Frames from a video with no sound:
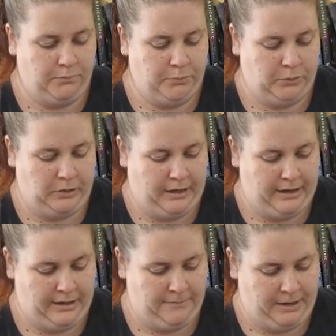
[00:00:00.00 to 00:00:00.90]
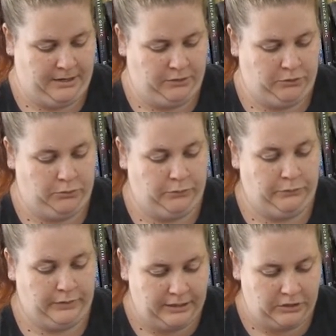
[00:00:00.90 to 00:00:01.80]
book I managed to
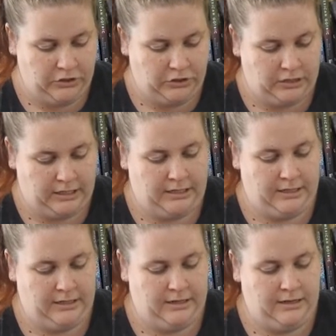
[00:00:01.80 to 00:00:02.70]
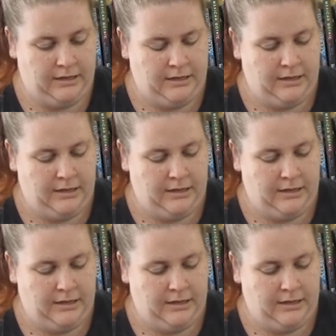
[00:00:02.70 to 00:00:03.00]
finish in